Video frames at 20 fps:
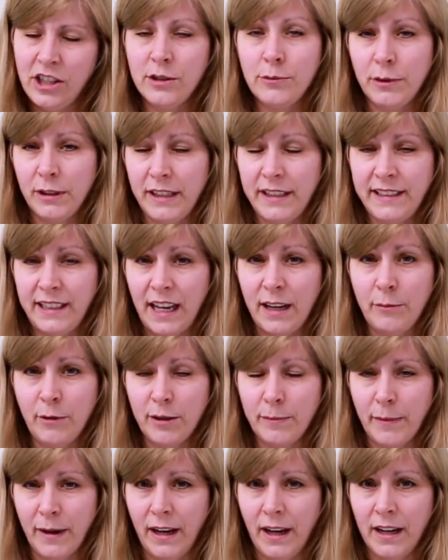really tame
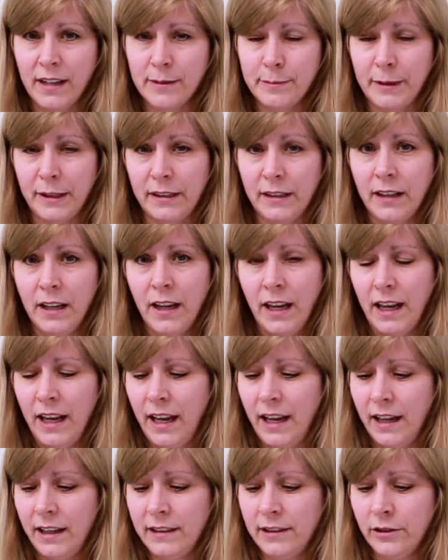with my husband.
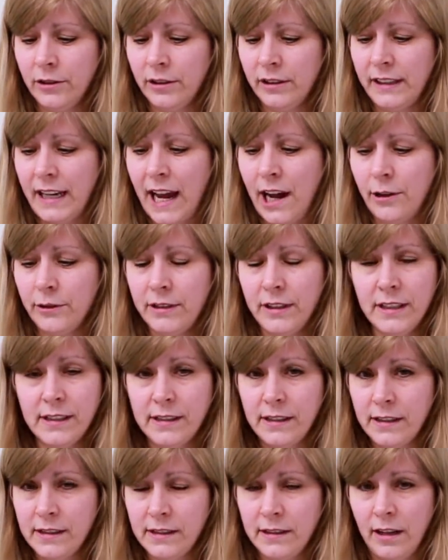And her loudness
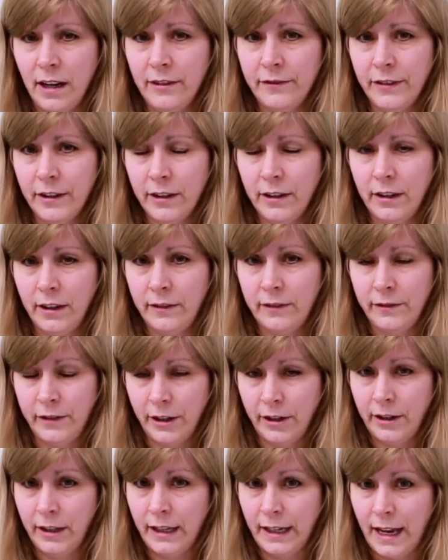is not very,
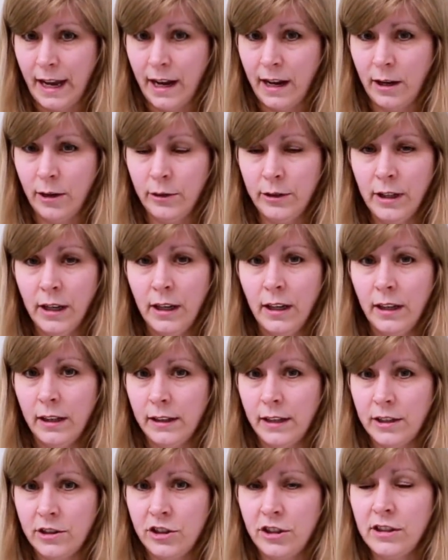very loud.
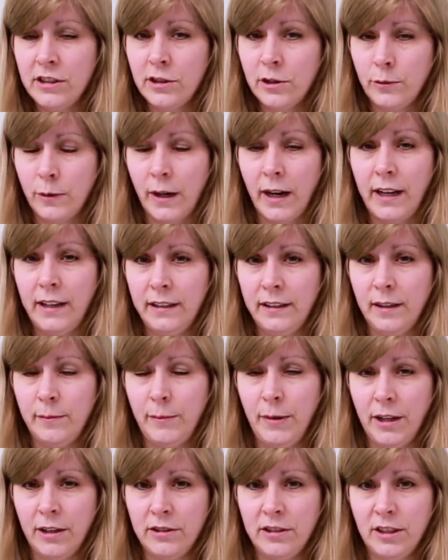Like, she's quiet
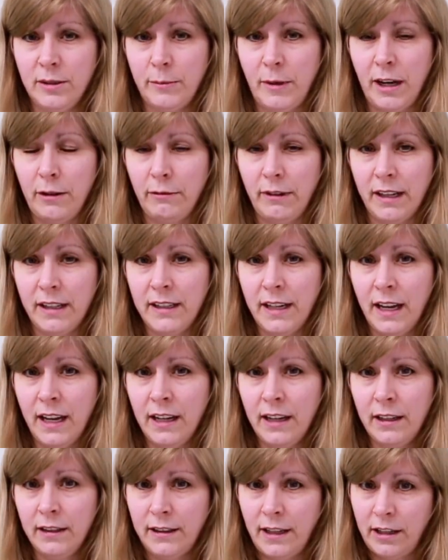compared to my
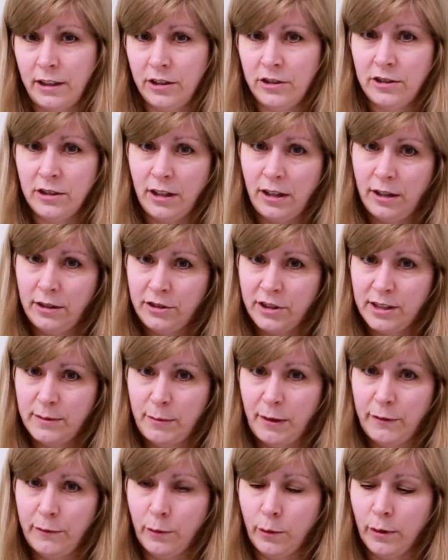ringneck that you saw just
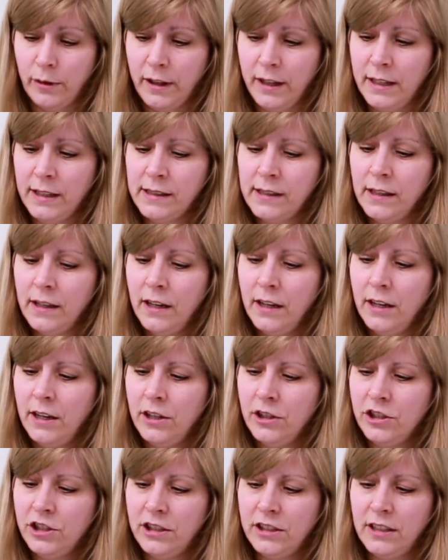before this.
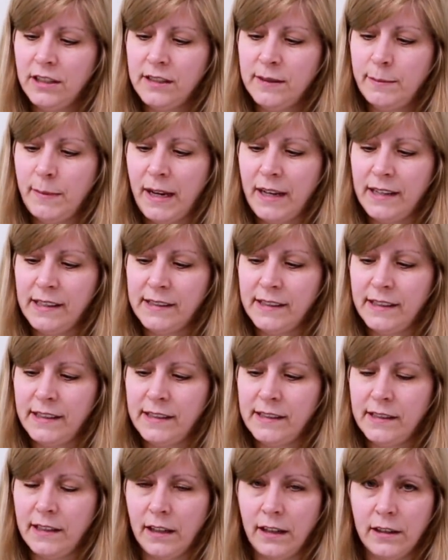She just makes
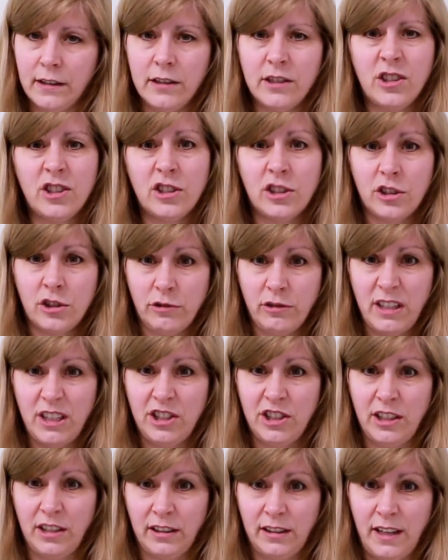these
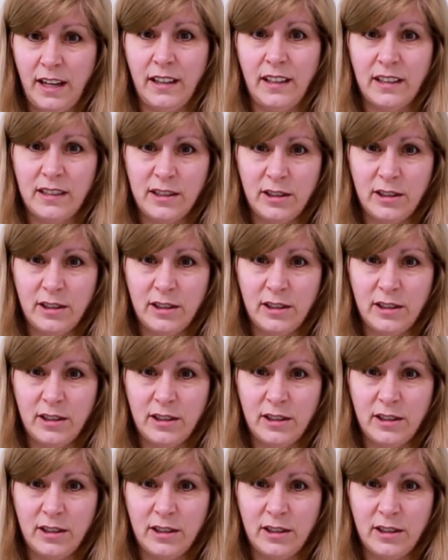screeching, like a